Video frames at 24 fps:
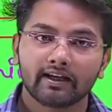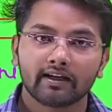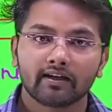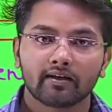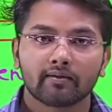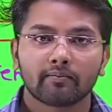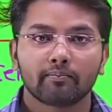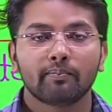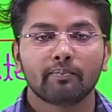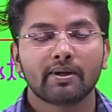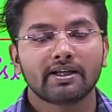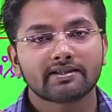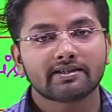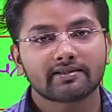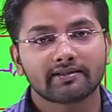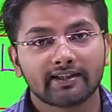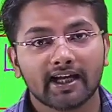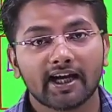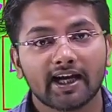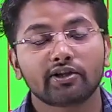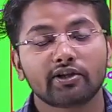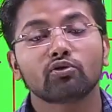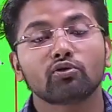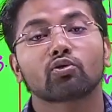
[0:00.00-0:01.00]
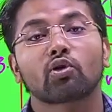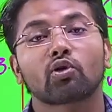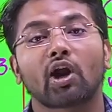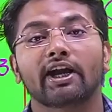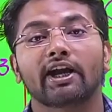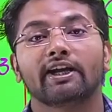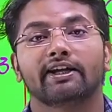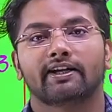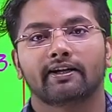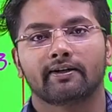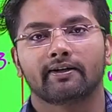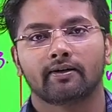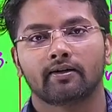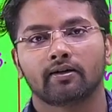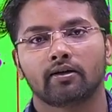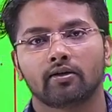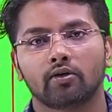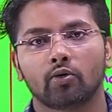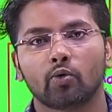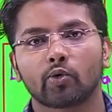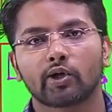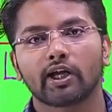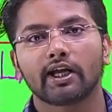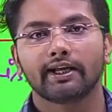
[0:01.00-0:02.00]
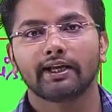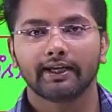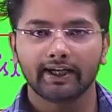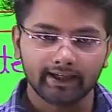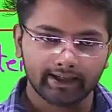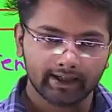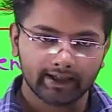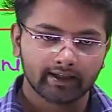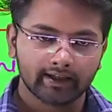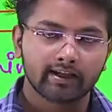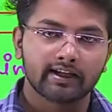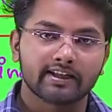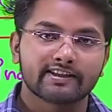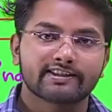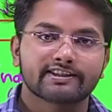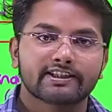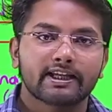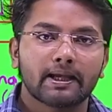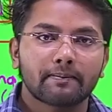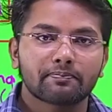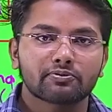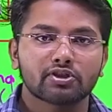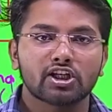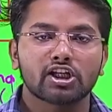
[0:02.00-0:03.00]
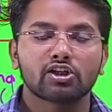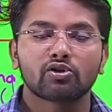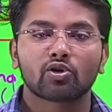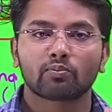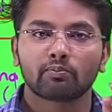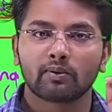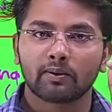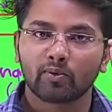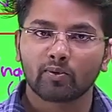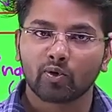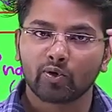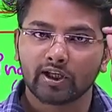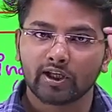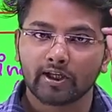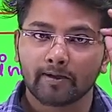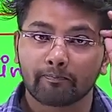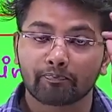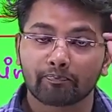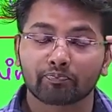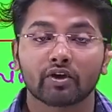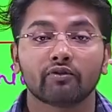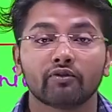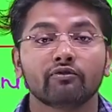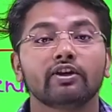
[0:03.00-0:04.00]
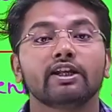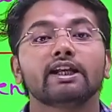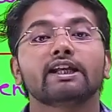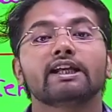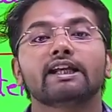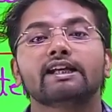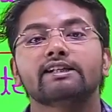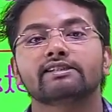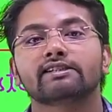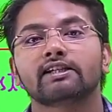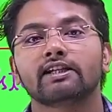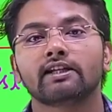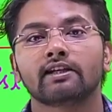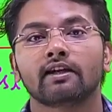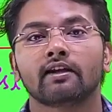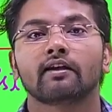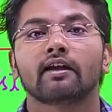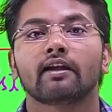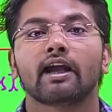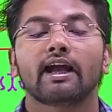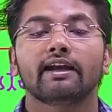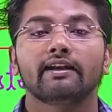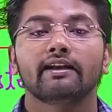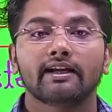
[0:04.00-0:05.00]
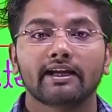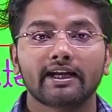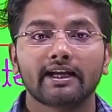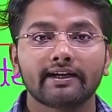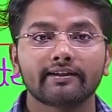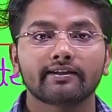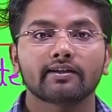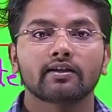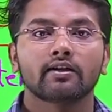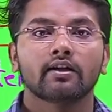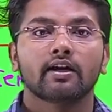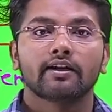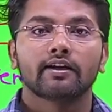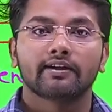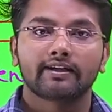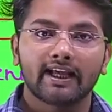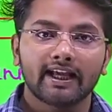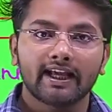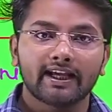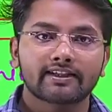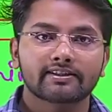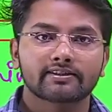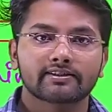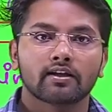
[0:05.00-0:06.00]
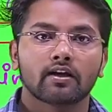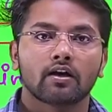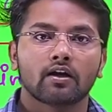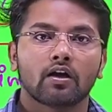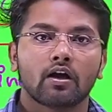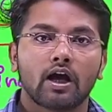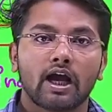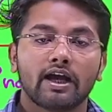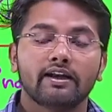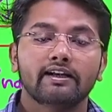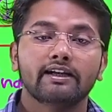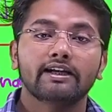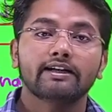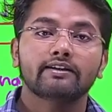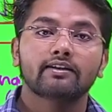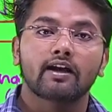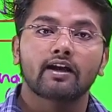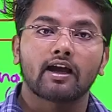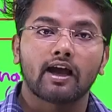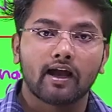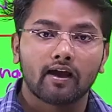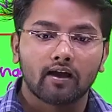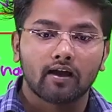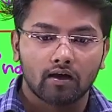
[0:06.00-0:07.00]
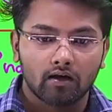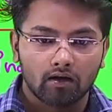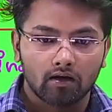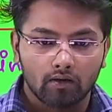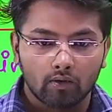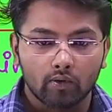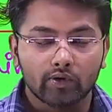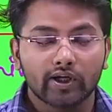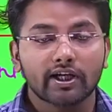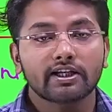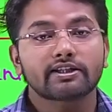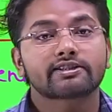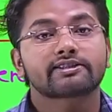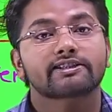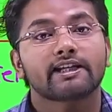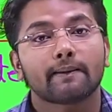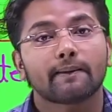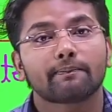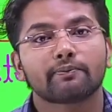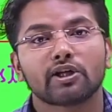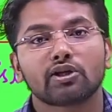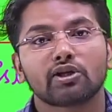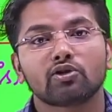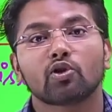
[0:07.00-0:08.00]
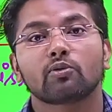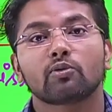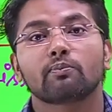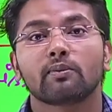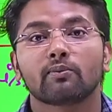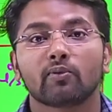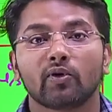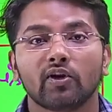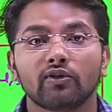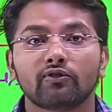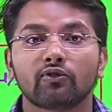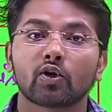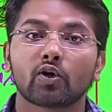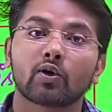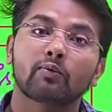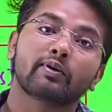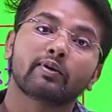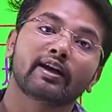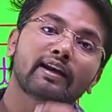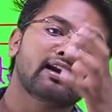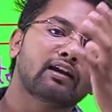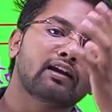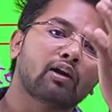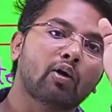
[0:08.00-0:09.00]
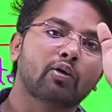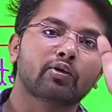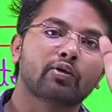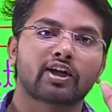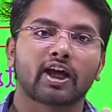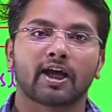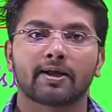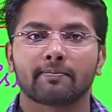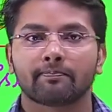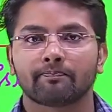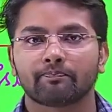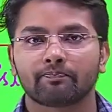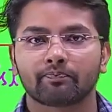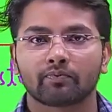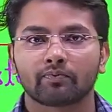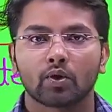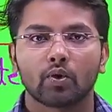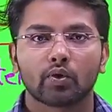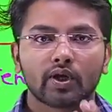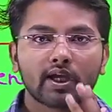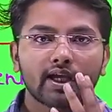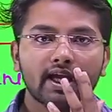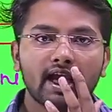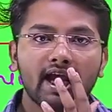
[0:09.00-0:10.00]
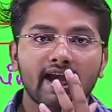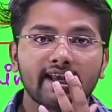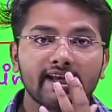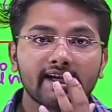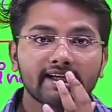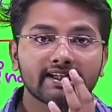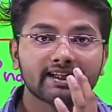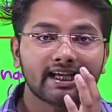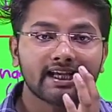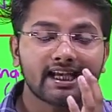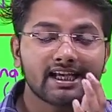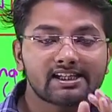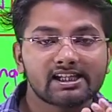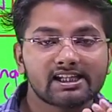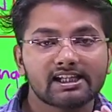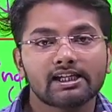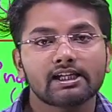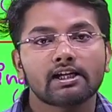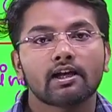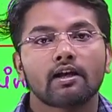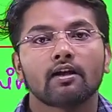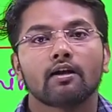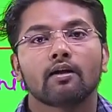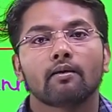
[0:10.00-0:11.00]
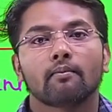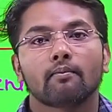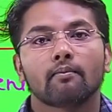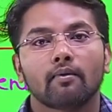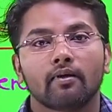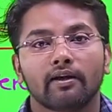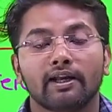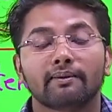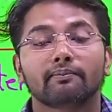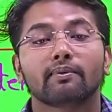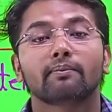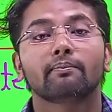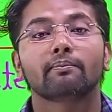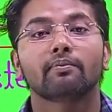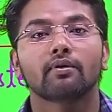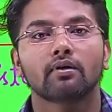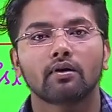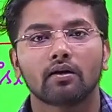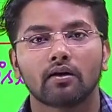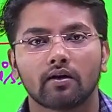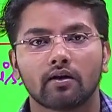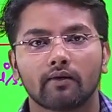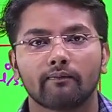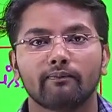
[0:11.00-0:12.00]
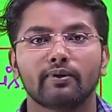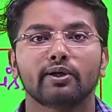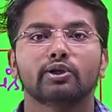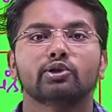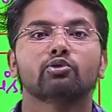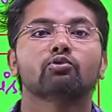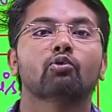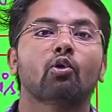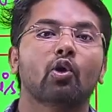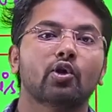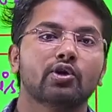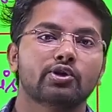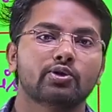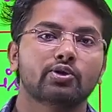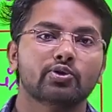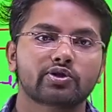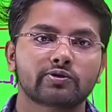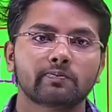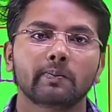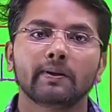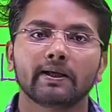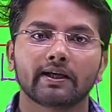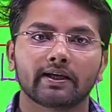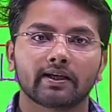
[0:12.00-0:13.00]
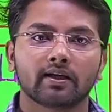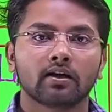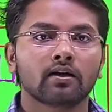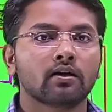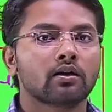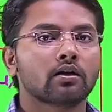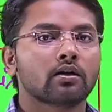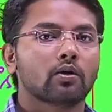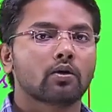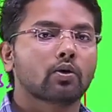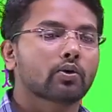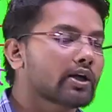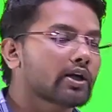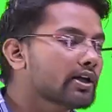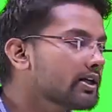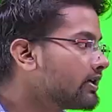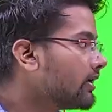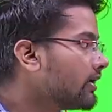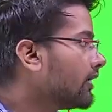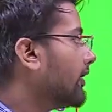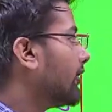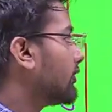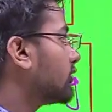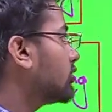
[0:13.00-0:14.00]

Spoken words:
means that you write, it saves in your memory very easily, and it takes, and it, okay, save in your memory for a very long time, okay? And it easily remember when you want to speak, okay? So